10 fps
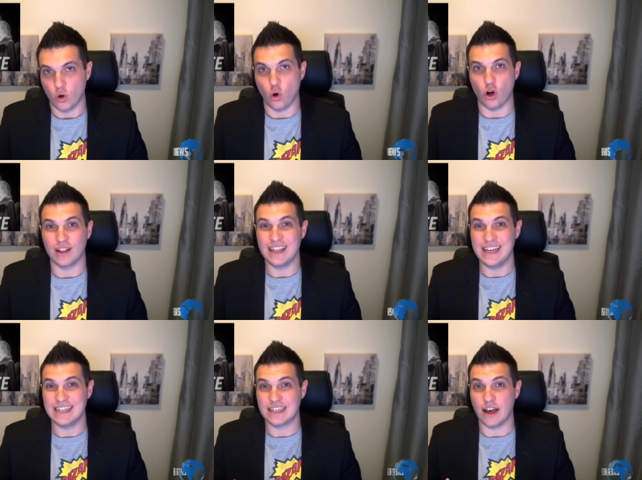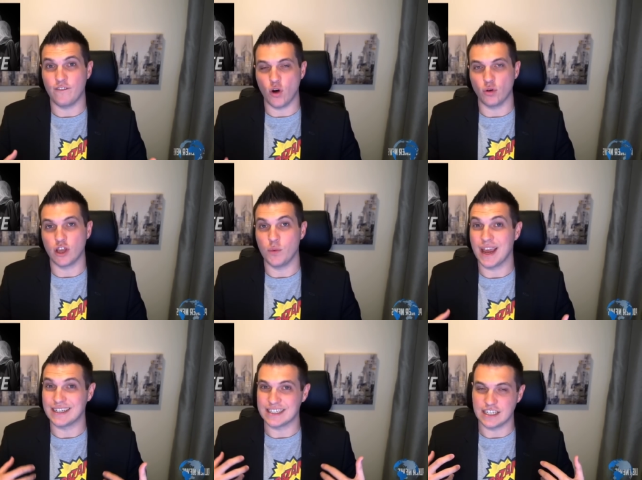or at least a vote that we
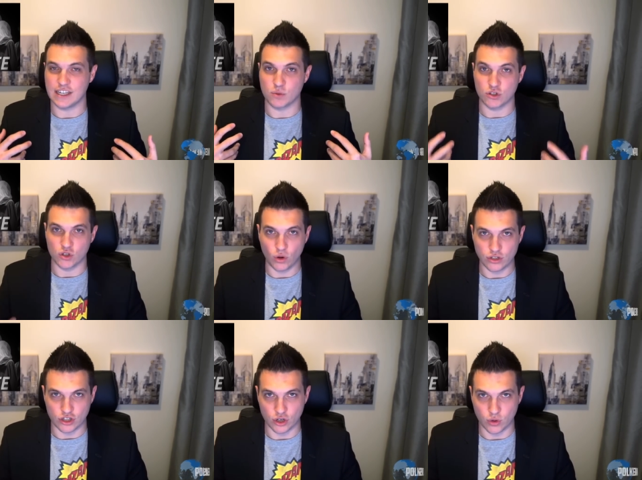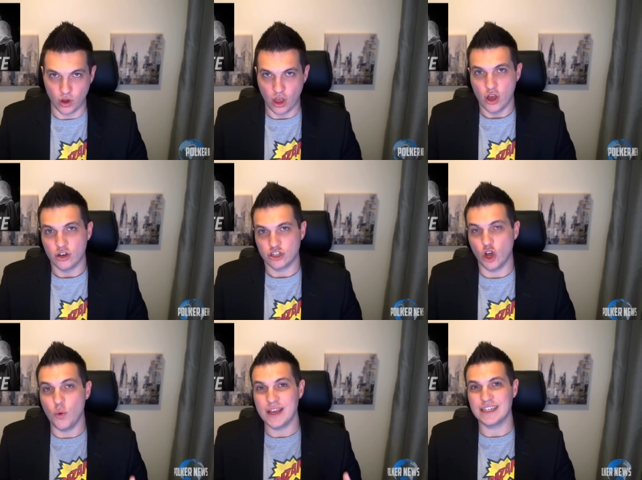get to see the results to,
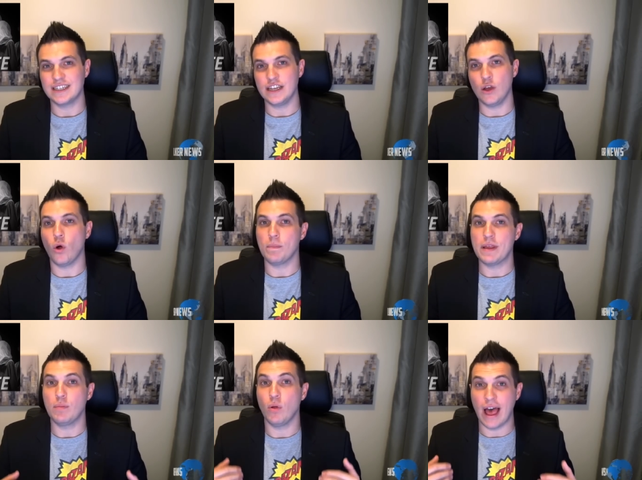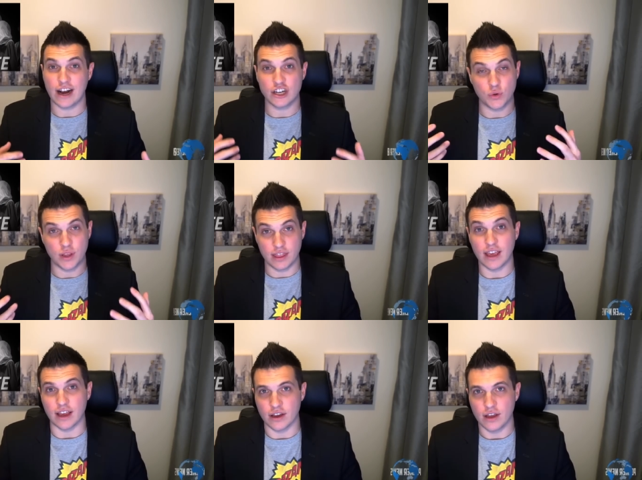so we can see what people actually
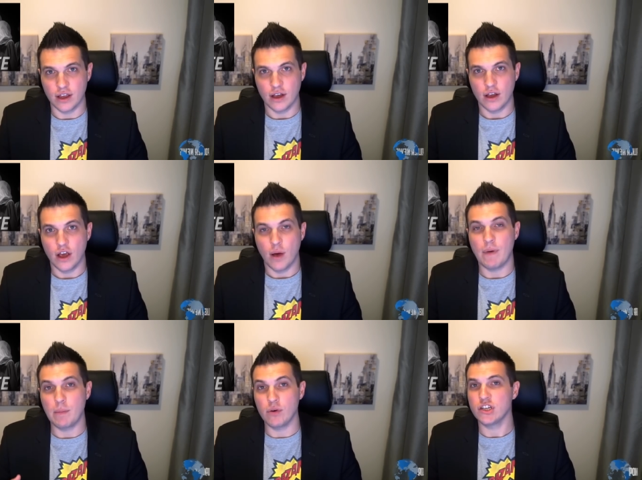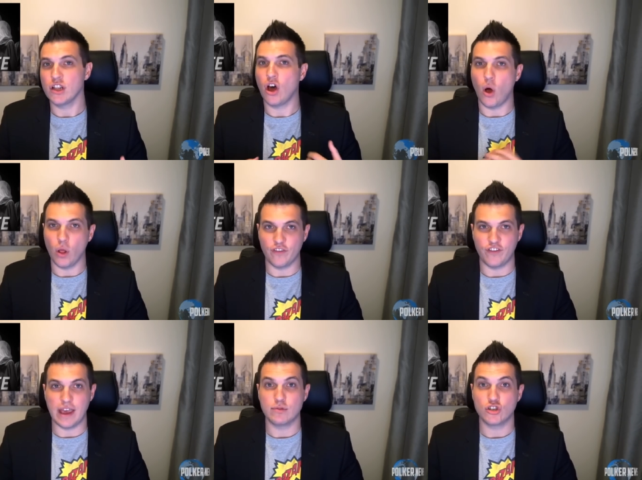think. Members of the Hall of
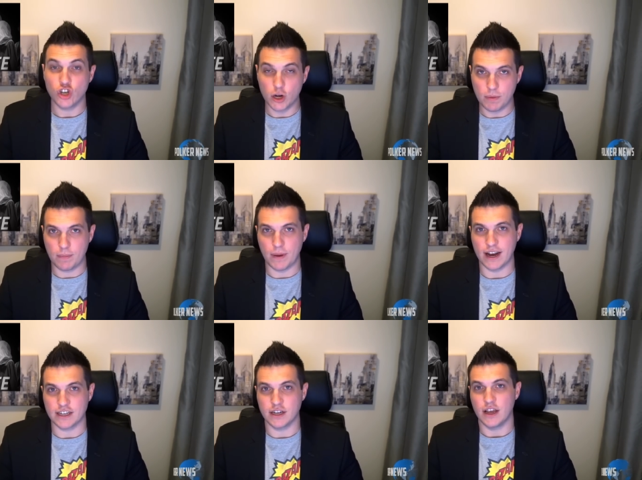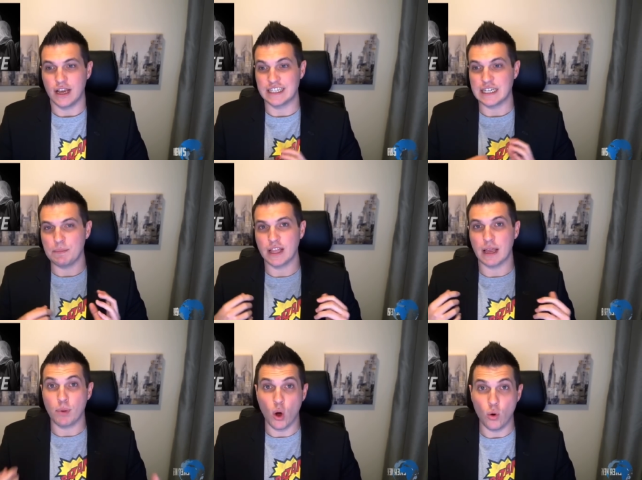Fame should be picked in something
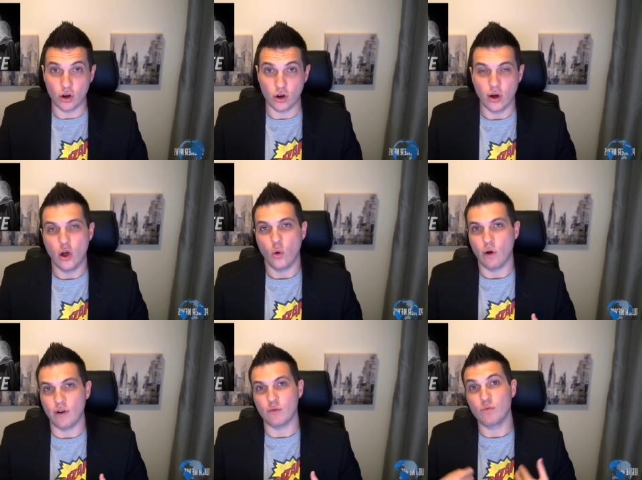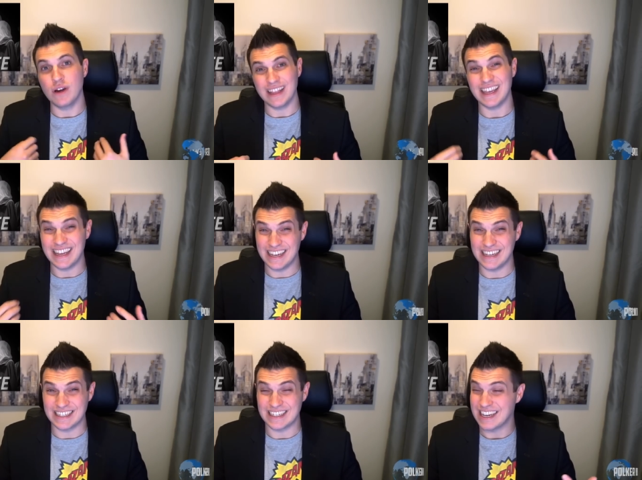like poker, where it really
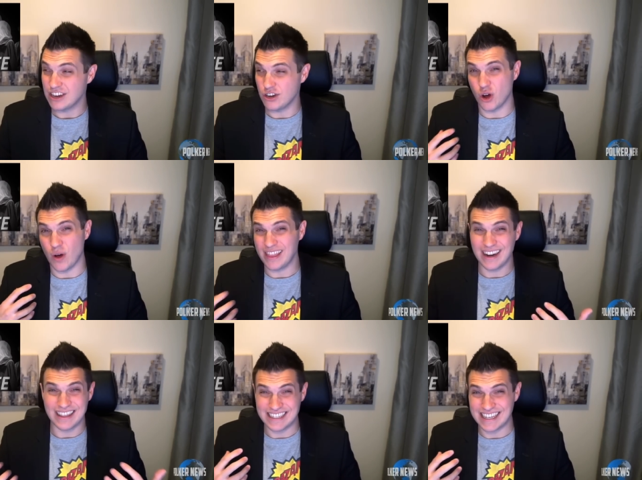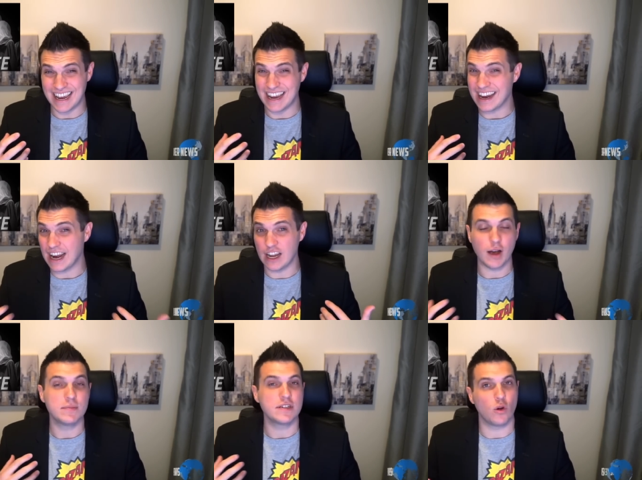is, you know, at the end of the day, it kind of
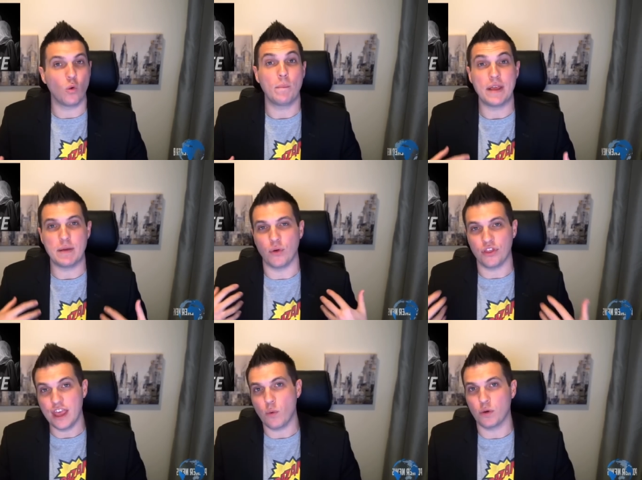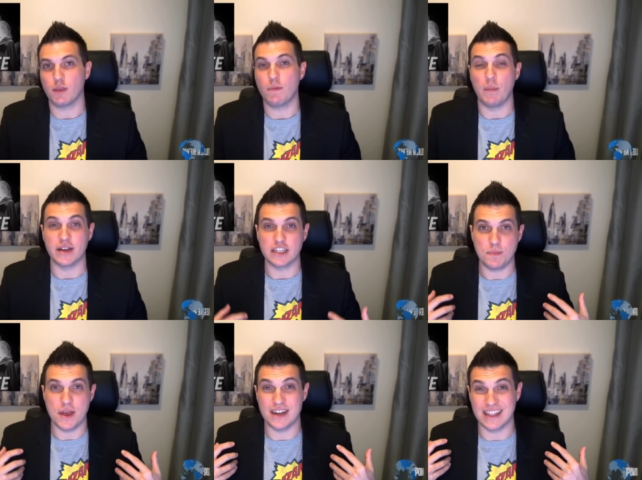comes down to what people think, what the public's
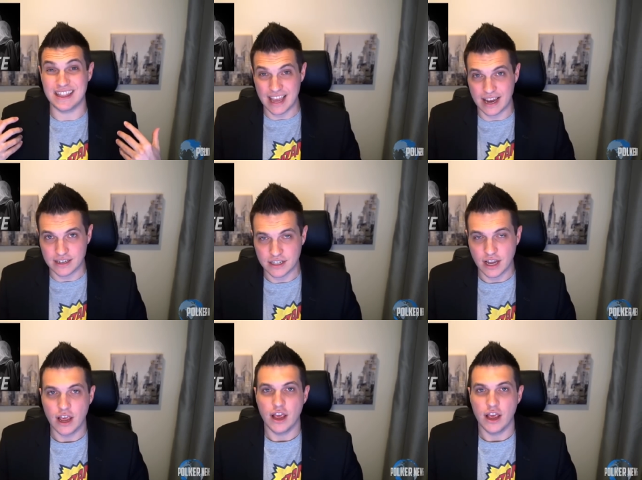opinion thinks.